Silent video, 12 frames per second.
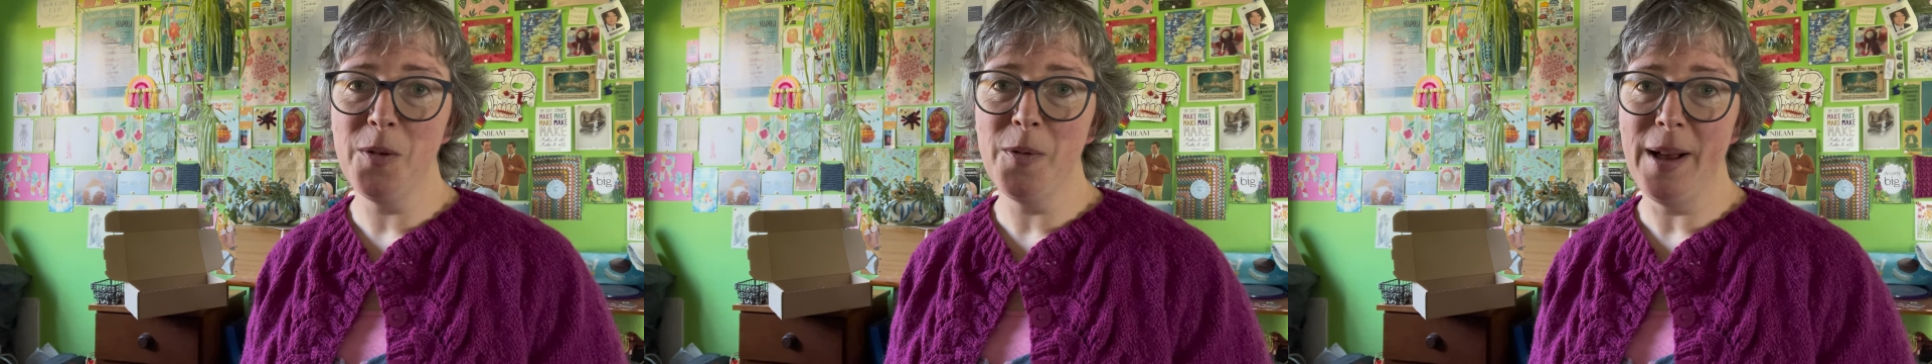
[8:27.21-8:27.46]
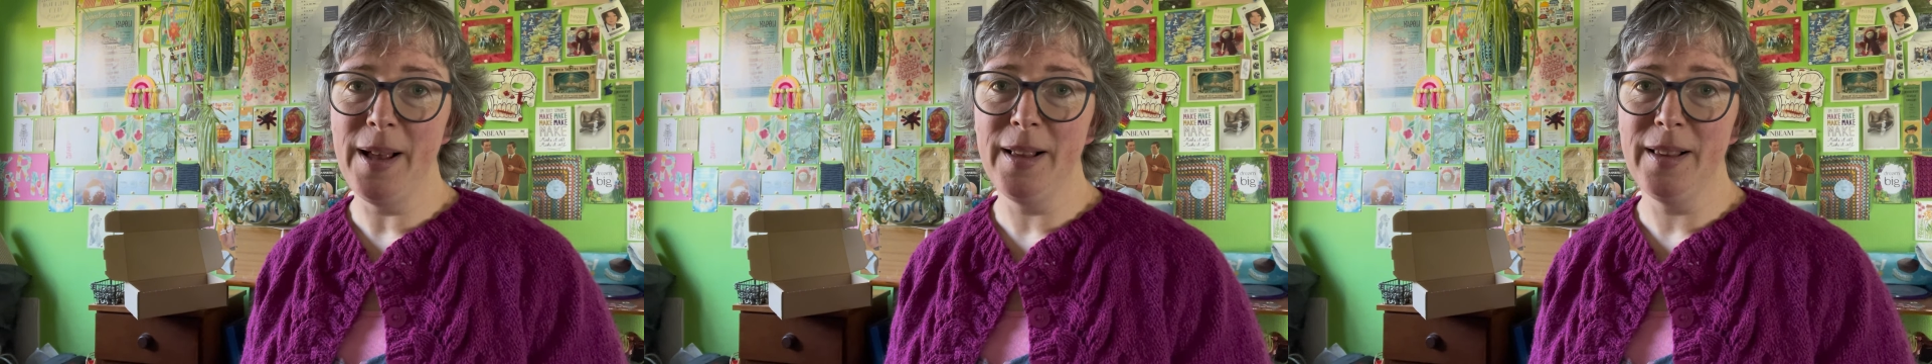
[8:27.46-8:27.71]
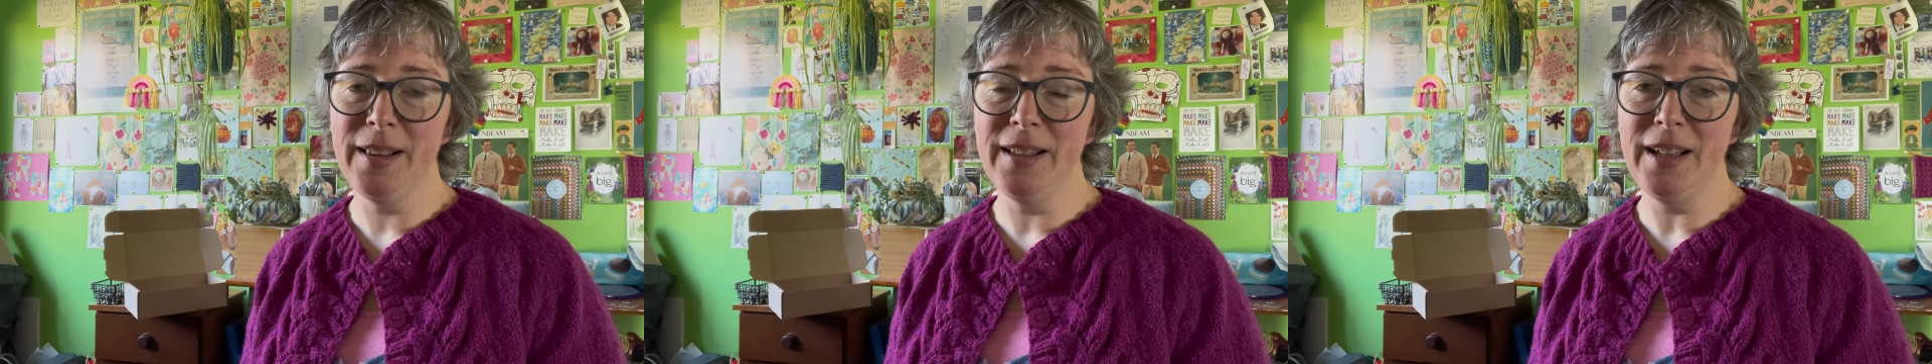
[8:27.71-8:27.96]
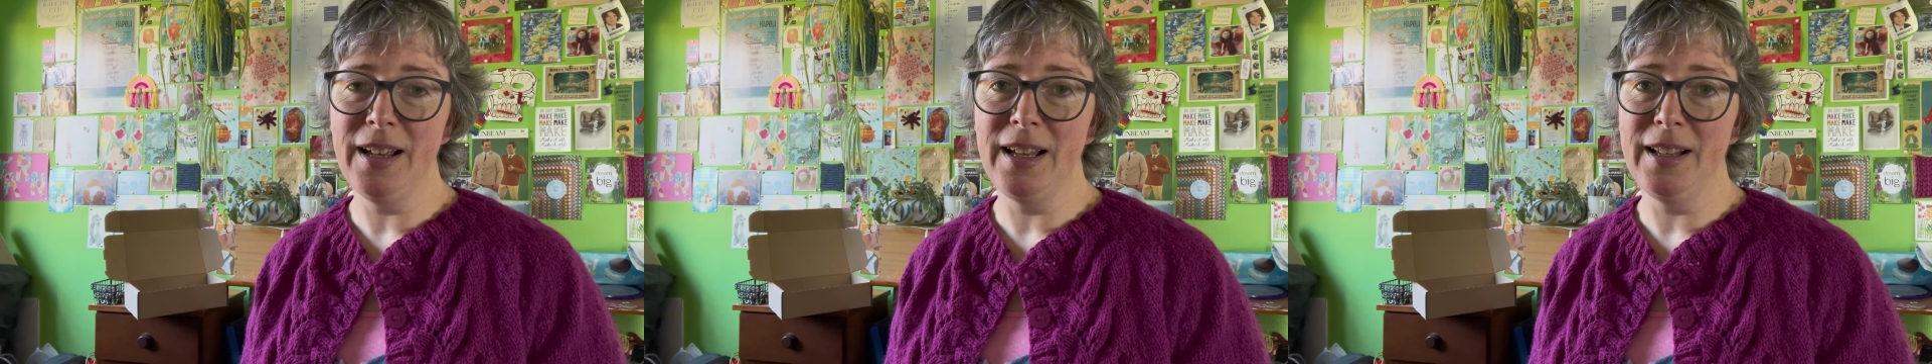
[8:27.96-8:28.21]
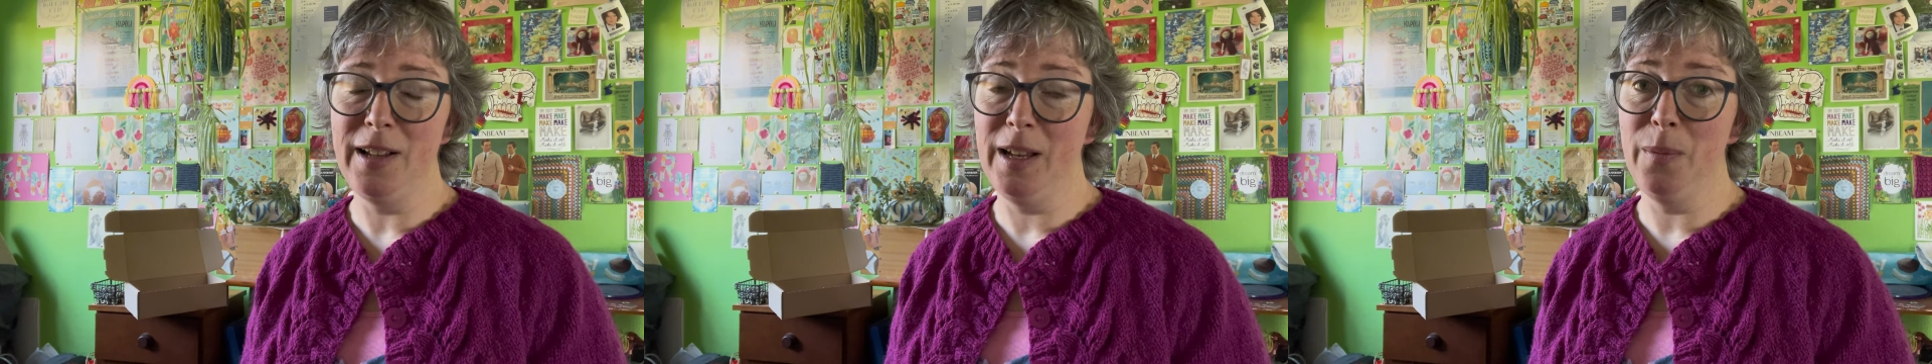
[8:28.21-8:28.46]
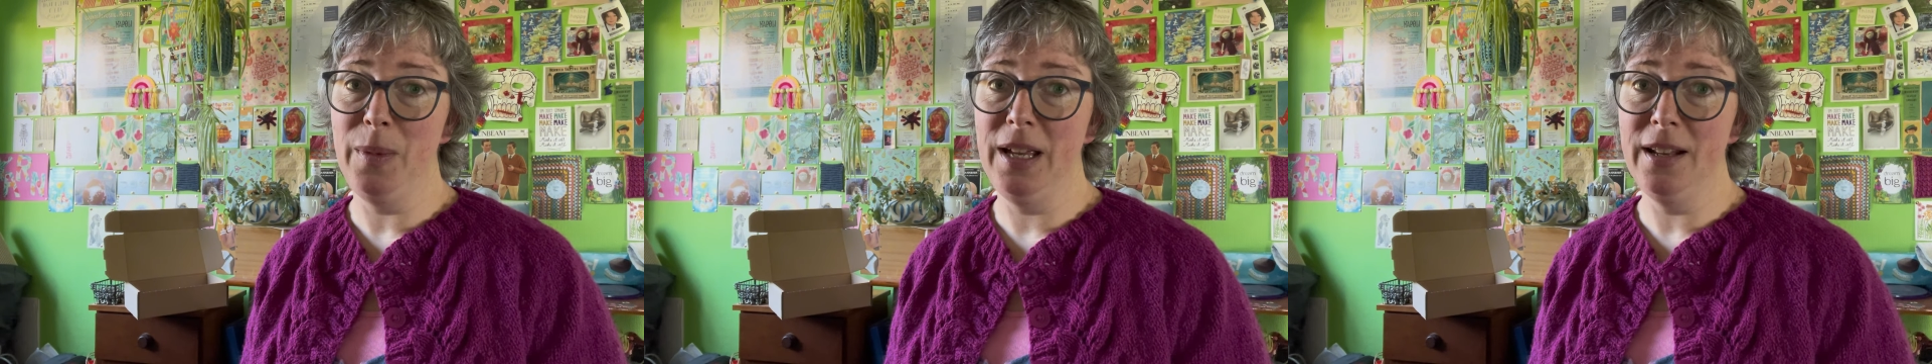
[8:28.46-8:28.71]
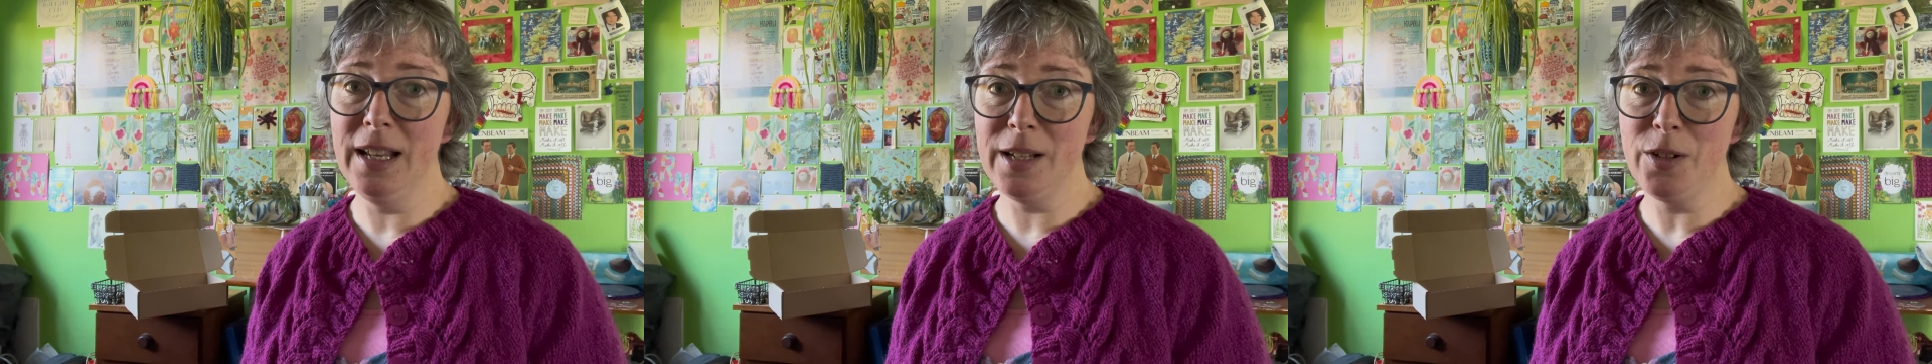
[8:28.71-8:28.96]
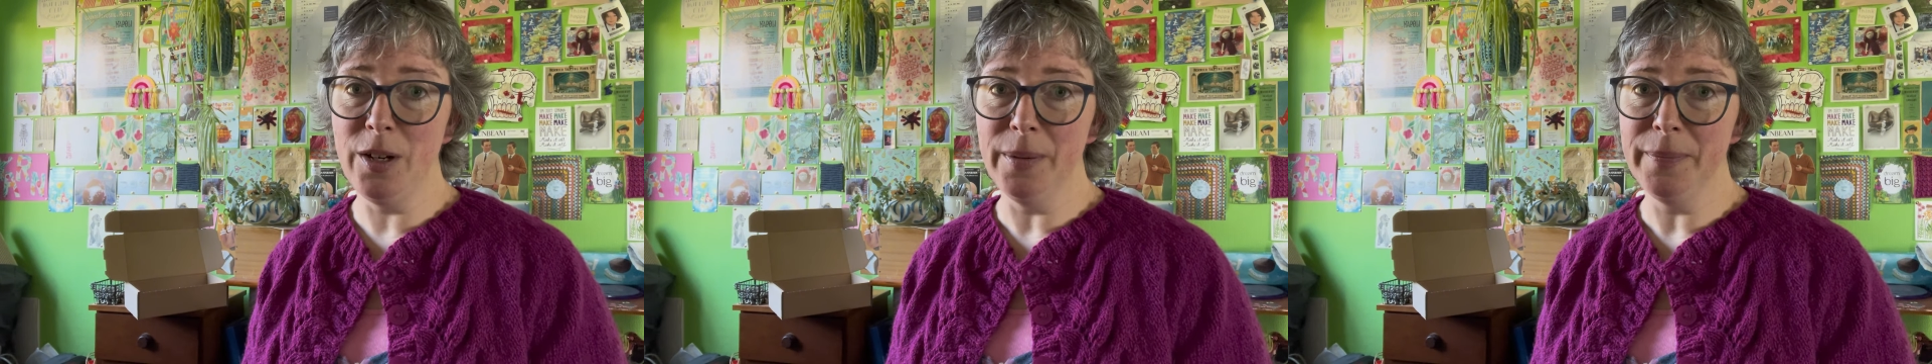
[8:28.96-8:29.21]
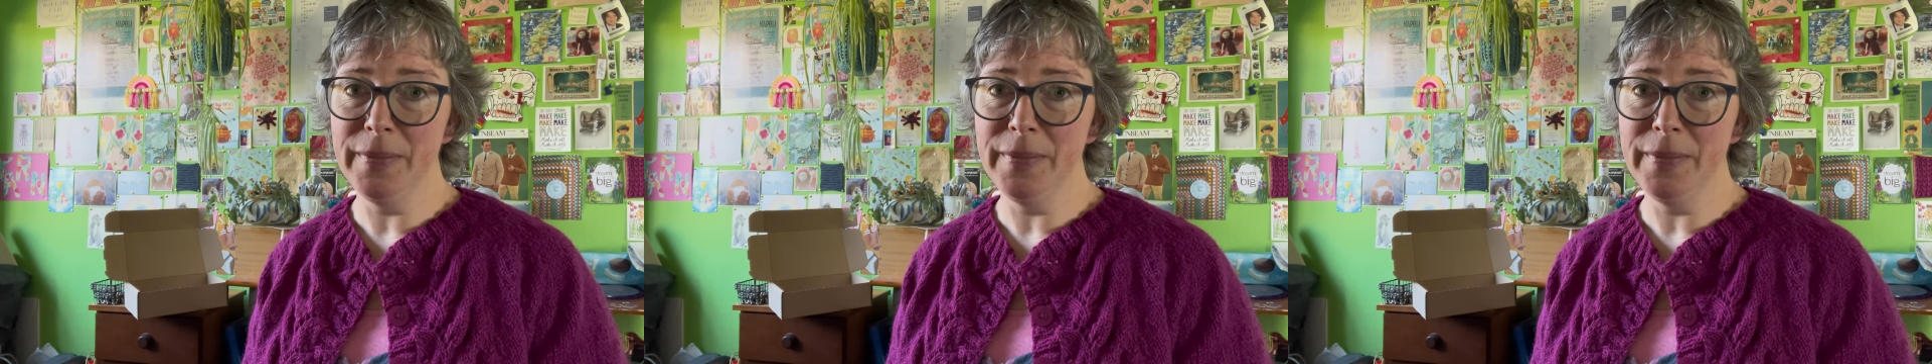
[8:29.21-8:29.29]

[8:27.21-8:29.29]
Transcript: well and I can make it next year.